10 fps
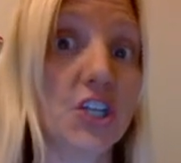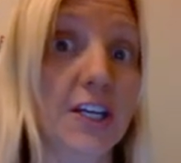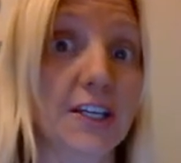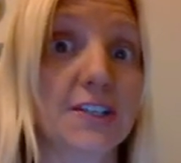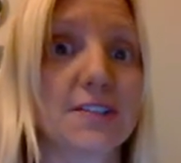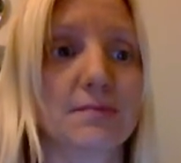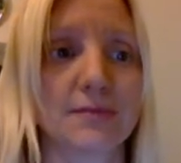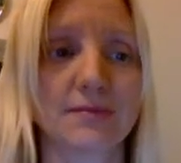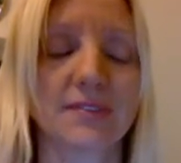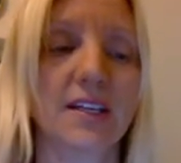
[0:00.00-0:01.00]
is,
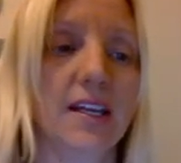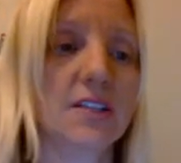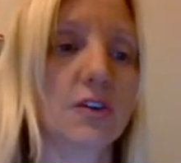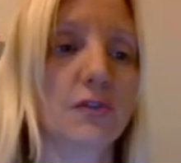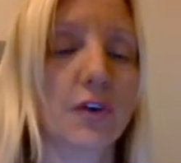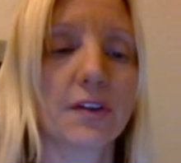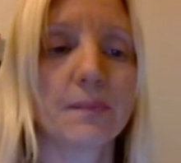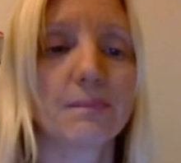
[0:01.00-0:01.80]
and so forth.